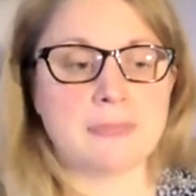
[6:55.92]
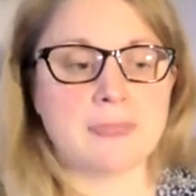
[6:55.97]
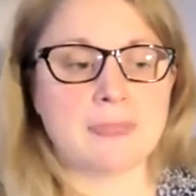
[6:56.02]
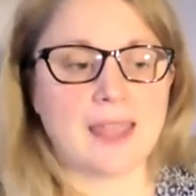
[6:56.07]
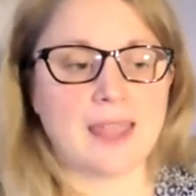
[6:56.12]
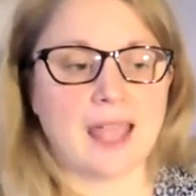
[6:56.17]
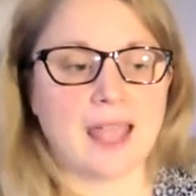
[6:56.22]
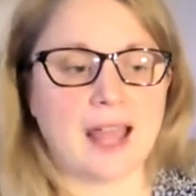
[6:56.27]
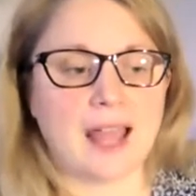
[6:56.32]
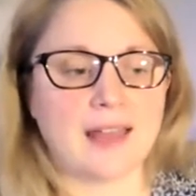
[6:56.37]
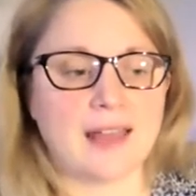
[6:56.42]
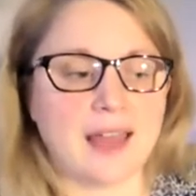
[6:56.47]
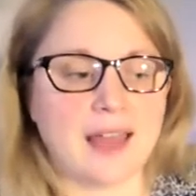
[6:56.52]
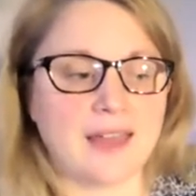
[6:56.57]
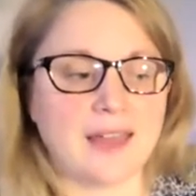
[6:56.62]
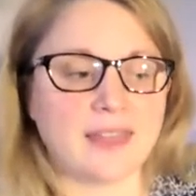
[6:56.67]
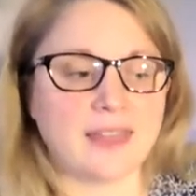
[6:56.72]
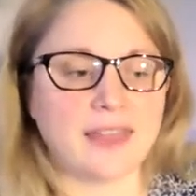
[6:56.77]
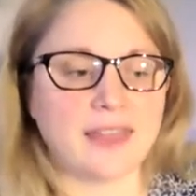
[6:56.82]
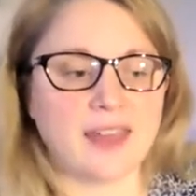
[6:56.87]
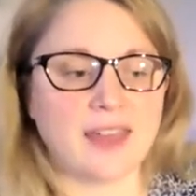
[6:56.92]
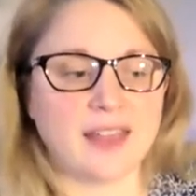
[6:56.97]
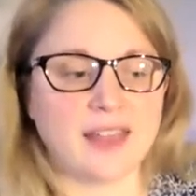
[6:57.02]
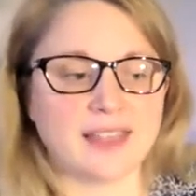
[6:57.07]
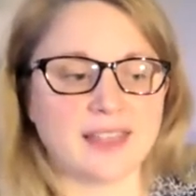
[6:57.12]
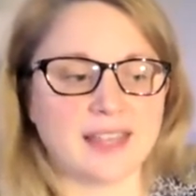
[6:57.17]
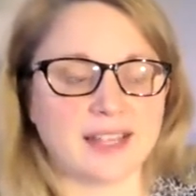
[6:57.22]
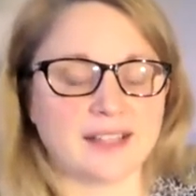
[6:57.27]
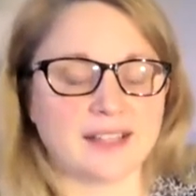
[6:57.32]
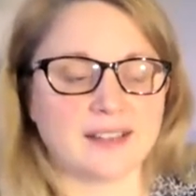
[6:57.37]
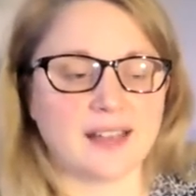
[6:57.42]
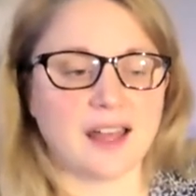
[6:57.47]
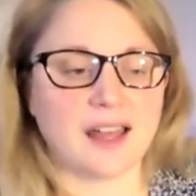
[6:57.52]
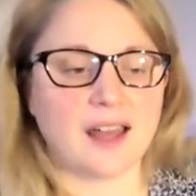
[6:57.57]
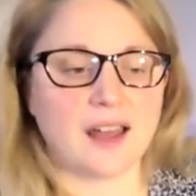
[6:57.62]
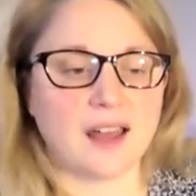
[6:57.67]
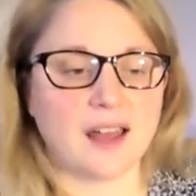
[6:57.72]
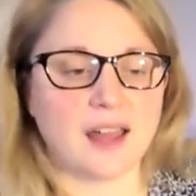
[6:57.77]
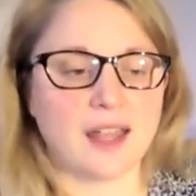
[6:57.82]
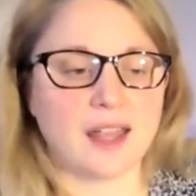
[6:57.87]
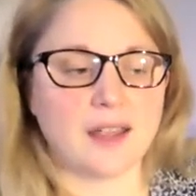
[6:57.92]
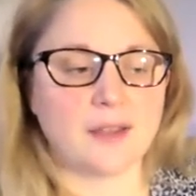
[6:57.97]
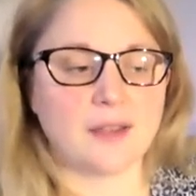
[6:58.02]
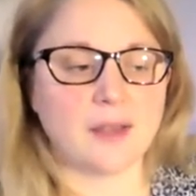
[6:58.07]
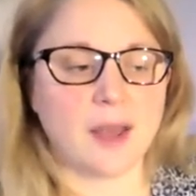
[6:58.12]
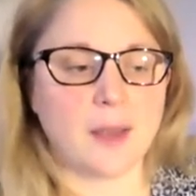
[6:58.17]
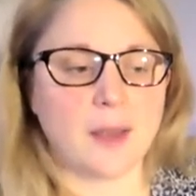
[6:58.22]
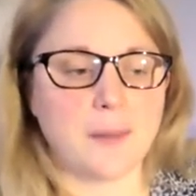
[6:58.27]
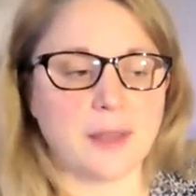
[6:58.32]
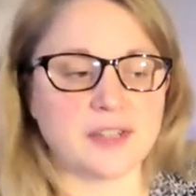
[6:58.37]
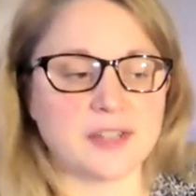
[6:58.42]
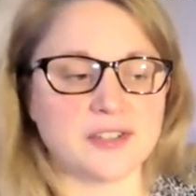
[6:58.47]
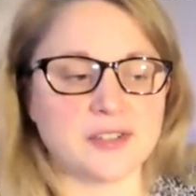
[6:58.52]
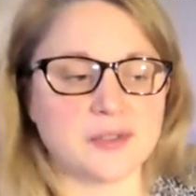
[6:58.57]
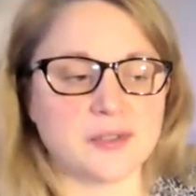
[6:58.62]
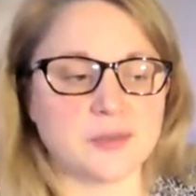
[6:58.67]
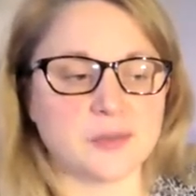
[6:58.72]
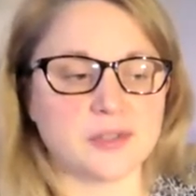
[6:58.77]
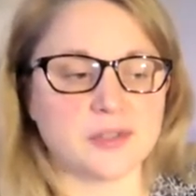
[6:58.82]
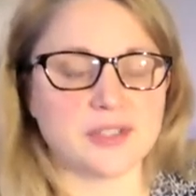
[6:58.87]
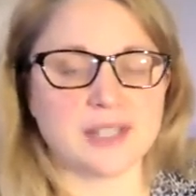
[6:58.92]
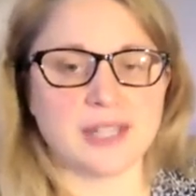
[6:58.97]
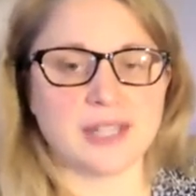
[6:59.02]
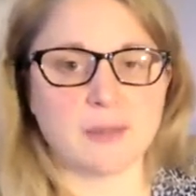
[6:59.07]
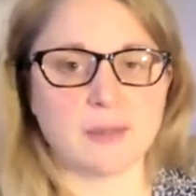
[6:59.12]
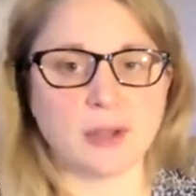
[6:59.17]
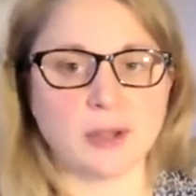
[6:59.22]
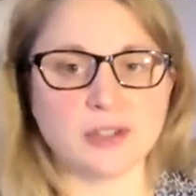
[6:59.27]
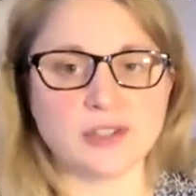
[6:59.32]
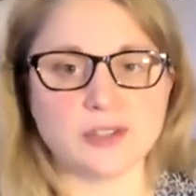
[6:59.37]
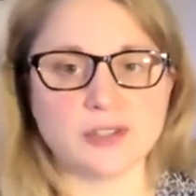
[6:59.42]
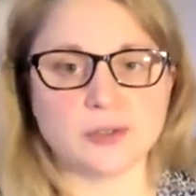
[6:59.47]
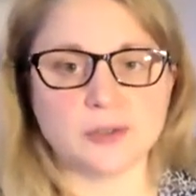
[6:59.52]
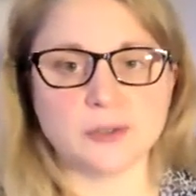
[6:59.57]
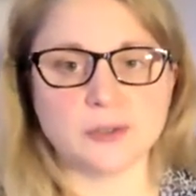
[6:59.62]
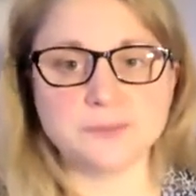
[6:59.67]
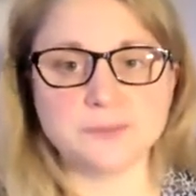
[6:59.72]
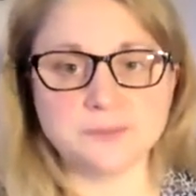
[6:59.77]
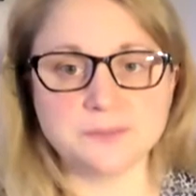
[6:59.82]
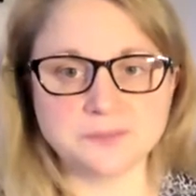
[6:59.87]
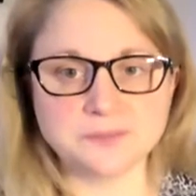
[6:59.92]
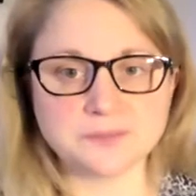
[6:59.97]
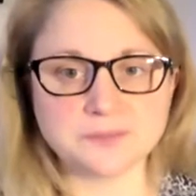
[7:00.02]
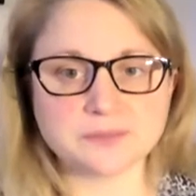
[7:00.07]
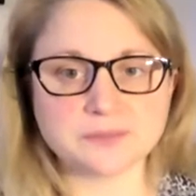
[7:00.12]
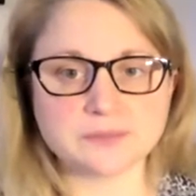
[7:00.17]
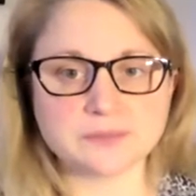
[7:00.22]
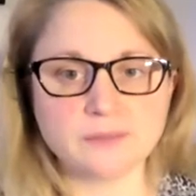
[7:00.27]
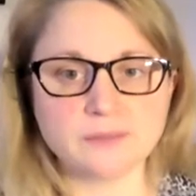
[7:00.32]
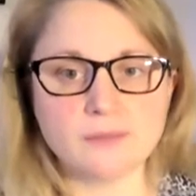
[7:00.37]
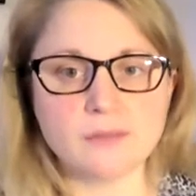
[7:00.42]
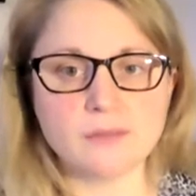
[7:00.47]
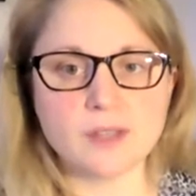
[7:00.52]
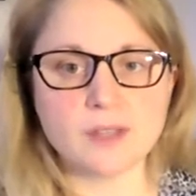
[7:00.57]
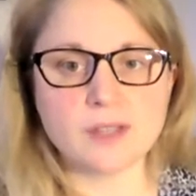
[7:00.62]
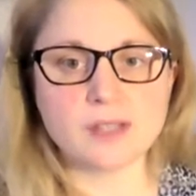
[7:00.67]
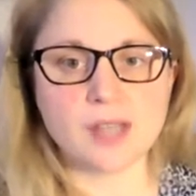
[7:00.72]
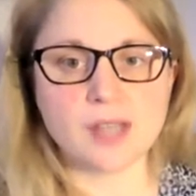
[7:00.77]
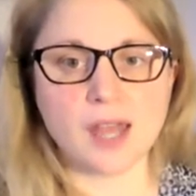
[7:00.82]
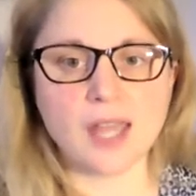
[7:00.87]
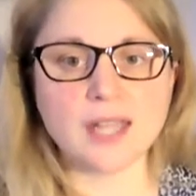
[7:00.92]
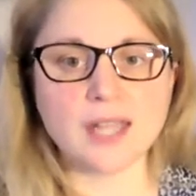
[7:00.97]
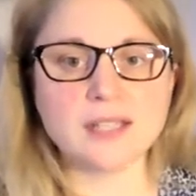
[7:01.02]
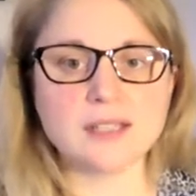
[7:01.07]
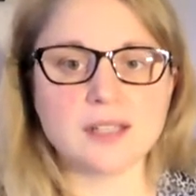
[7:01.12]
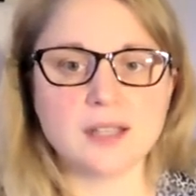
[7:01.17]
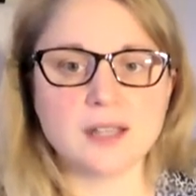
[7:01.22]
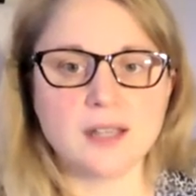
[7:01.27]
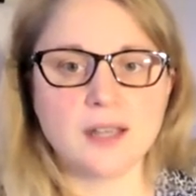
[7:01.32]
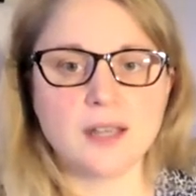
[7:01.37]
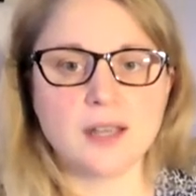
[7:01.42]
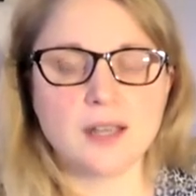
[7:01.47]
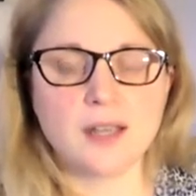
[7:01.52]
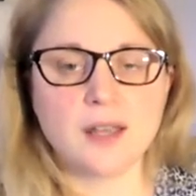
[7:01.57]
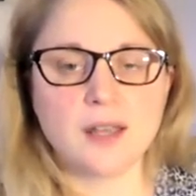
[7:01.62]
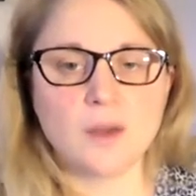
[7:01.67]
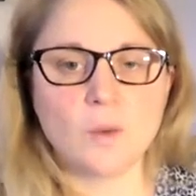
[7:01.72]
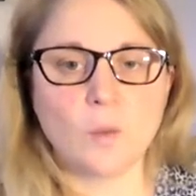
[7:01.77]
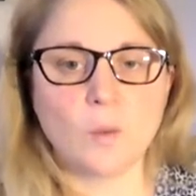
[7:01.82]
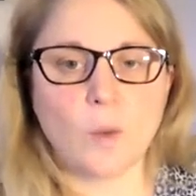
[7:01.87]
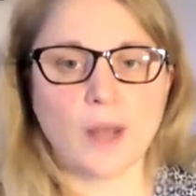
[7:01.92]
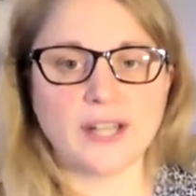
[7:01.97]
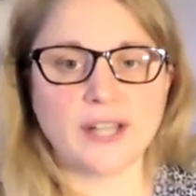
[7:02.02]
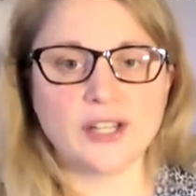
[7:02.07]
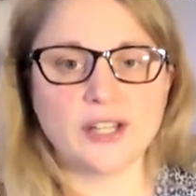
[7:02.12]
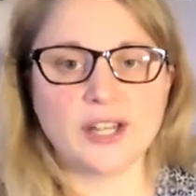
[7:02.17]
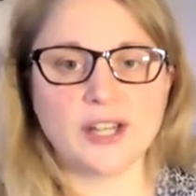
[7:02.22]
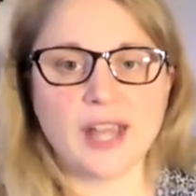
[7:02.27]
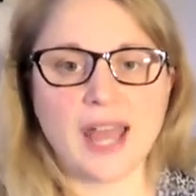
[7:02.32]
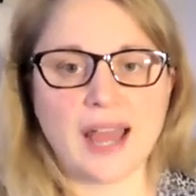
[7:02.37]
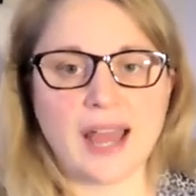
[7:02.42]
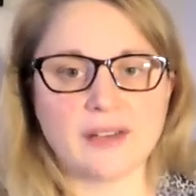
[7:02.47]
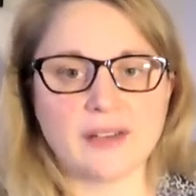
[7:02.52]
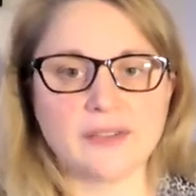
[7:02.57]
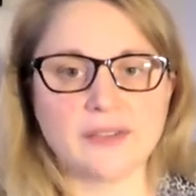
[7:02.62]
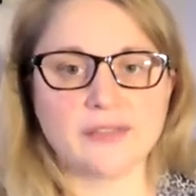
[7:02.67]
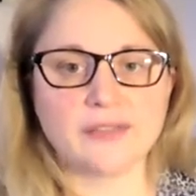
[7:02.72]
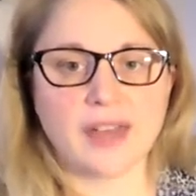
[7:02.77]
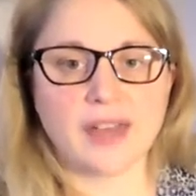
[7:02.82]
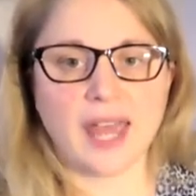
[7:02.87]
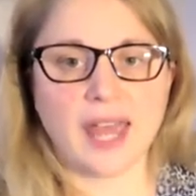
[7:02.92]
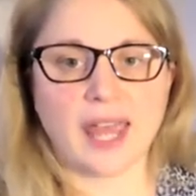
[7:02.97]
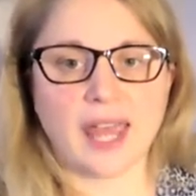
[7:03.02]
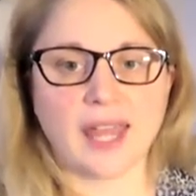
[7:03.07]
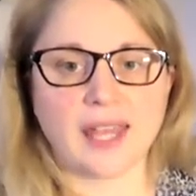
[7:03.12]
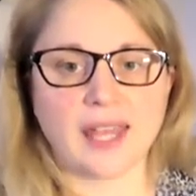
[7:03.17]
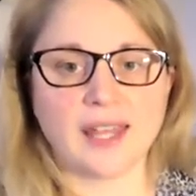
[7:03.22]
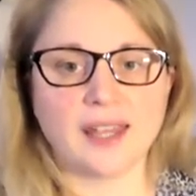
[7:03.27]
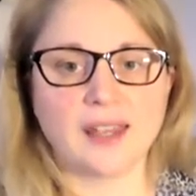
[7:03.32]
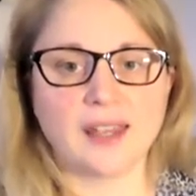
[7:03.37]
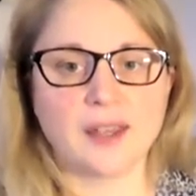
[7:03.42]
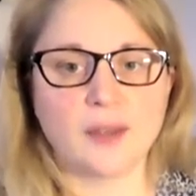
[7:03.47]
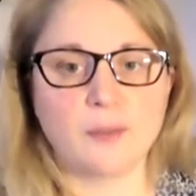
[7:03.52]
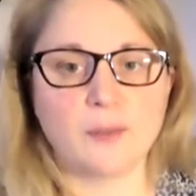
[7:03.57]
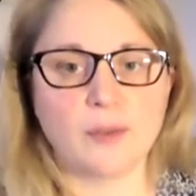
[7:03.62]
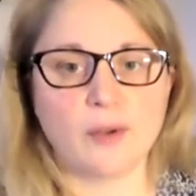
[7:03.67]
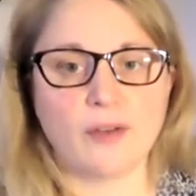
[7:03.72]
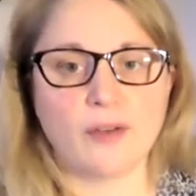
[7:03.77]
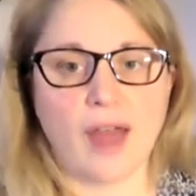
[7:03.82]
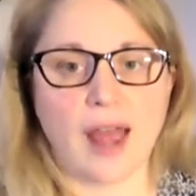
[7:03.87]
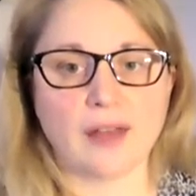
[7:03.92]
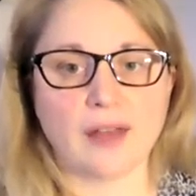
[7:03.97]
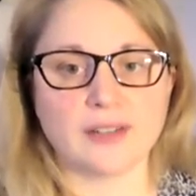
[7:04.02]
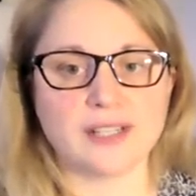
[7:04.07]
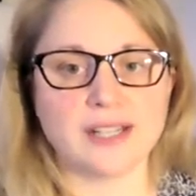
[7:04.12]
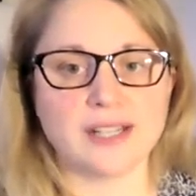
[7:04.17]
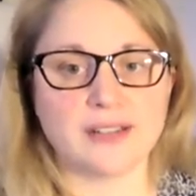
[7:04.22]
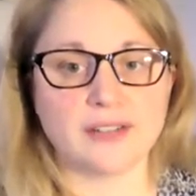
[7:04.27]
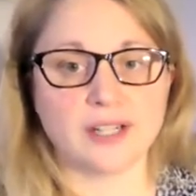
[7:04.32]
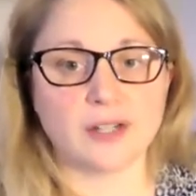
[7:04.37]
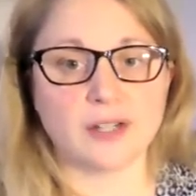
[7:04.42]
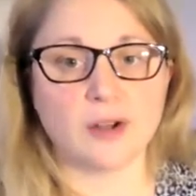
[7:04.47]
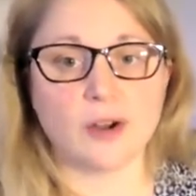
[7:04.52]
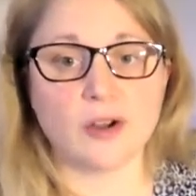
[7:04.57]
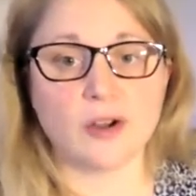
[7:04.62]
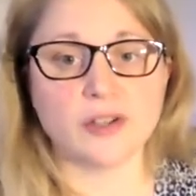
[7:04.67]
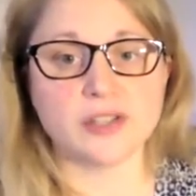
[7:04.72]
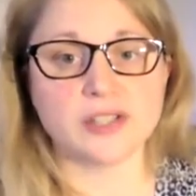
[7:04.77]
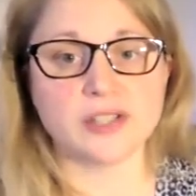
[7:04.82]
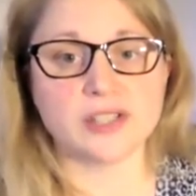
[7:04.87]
And the third thing that I mentioned was the emotional side. When you have a profound hearing loss,